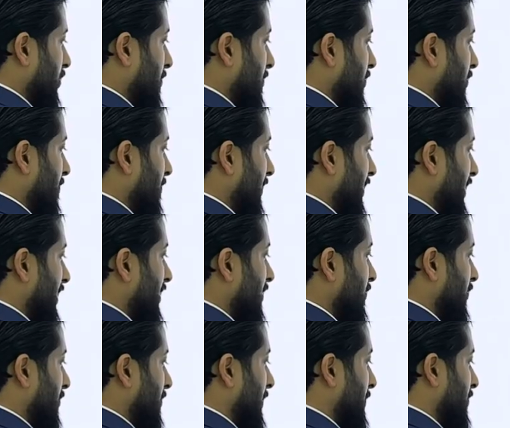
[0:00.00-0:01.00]
amount of money were
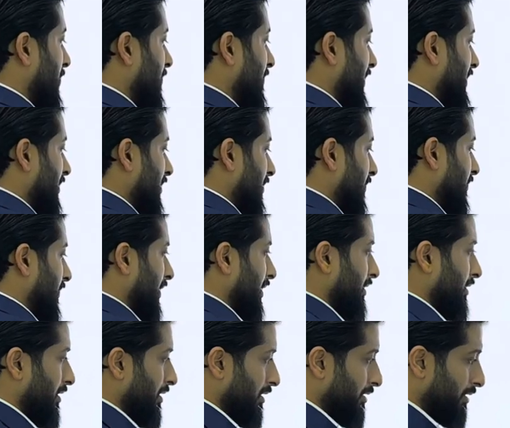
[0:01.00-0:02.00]
the people who invested in the
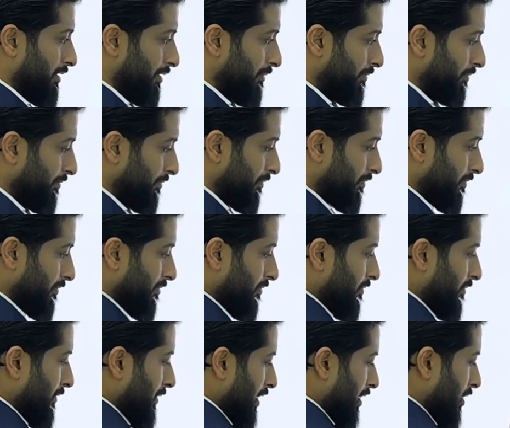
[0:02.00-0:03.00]
first cluster,
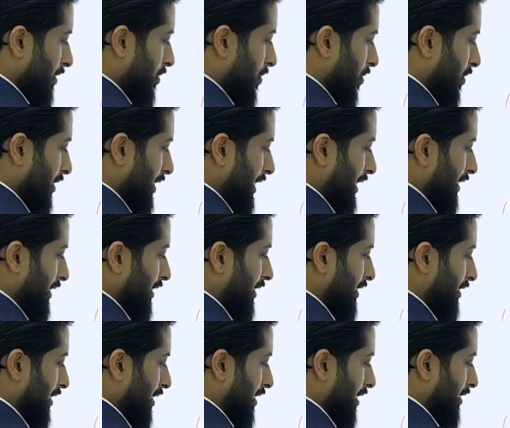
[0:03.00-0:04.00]
not in
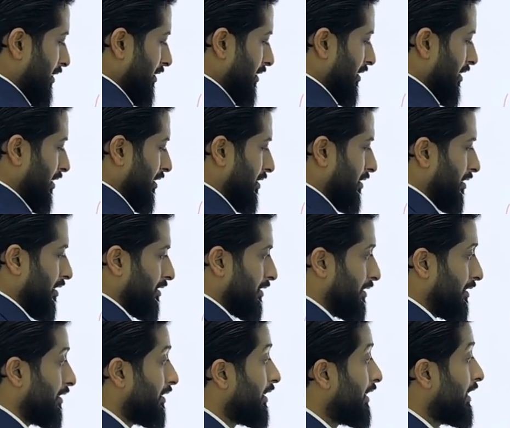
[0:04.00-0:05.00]
the last cl
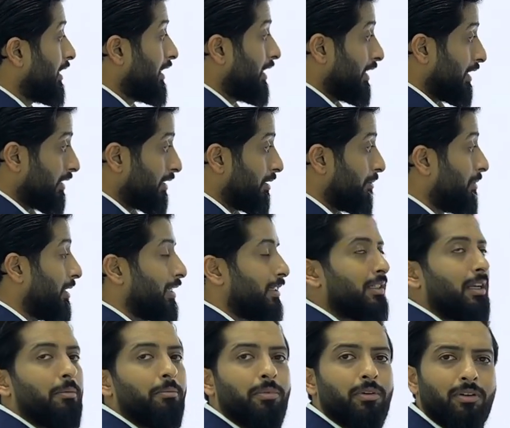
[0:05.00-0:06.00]
cluster. Similar
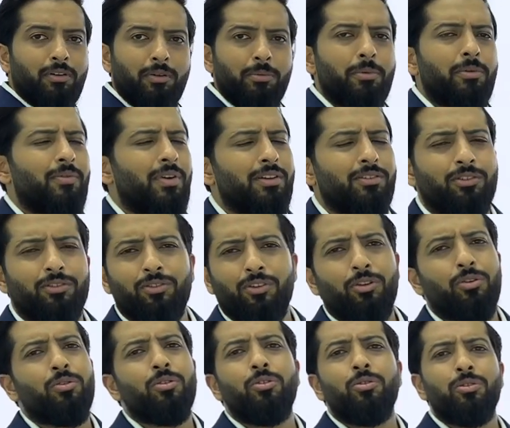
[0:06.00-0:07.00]
example, Arabian Ranches 3.
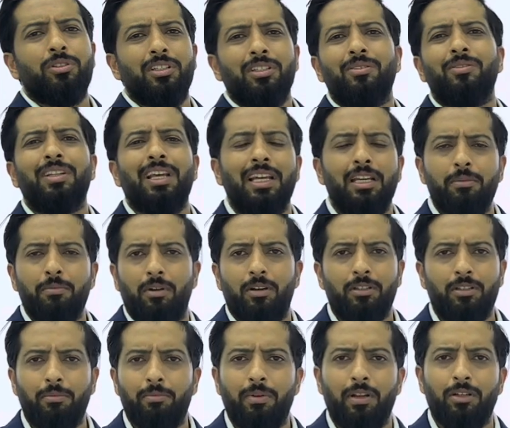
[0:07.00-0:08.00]
You can use this with any
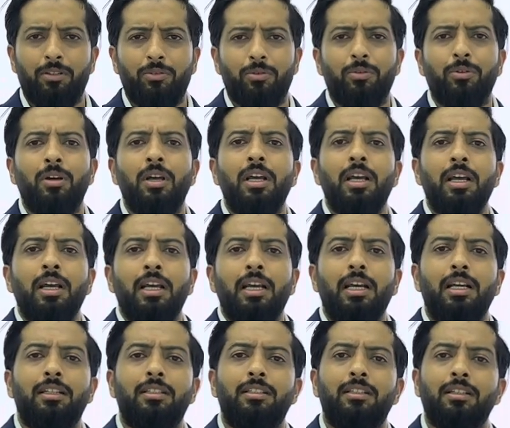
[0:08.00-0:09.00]
master plan. So
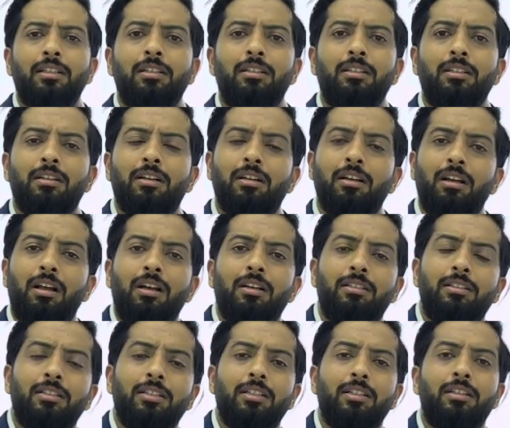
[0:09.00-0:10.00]
it's a
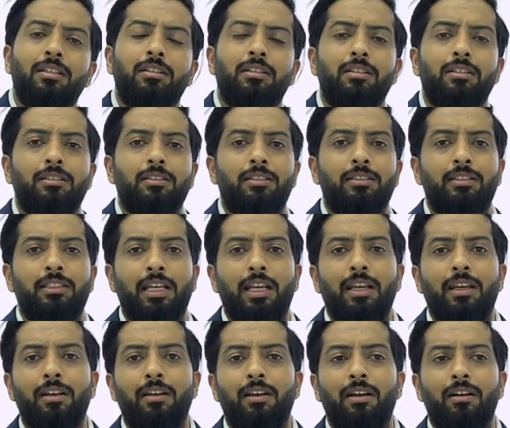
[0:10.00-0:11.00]
classic,
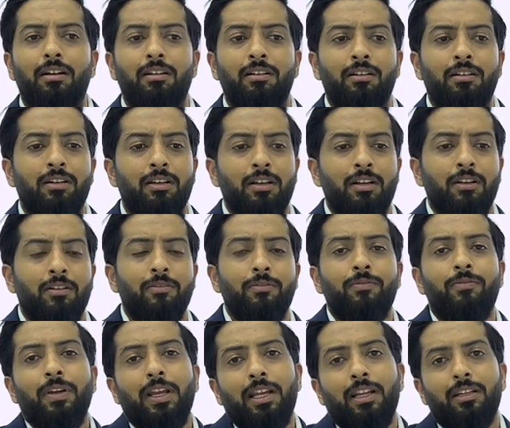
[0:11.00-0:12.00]
say, uh,
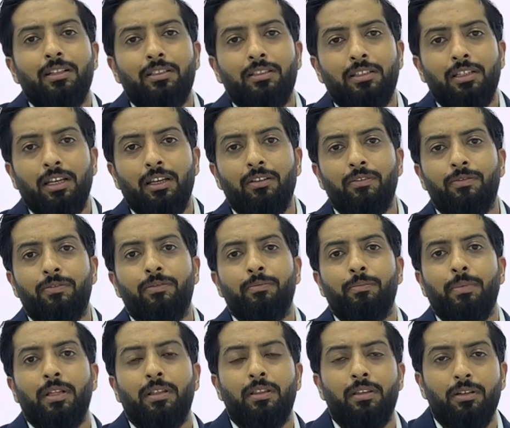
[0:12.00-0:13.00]
fail-safe
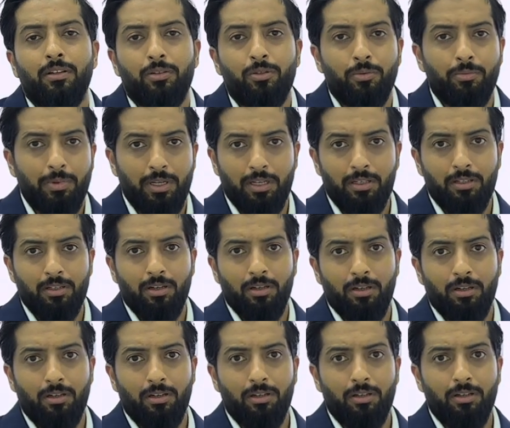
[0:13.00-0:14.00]
method to make
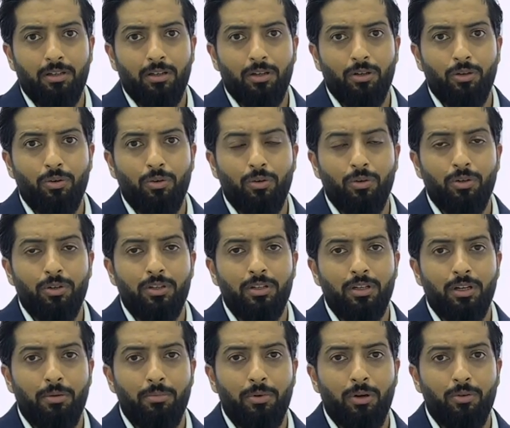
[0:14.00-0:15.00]
uh, a good
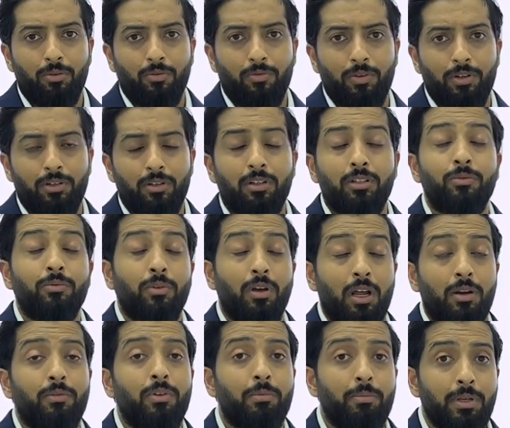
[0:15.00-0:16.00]
amount of returns.
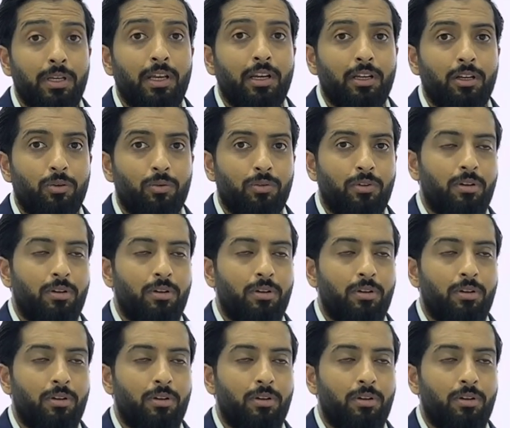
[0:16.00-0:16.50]
And we'll be getting into the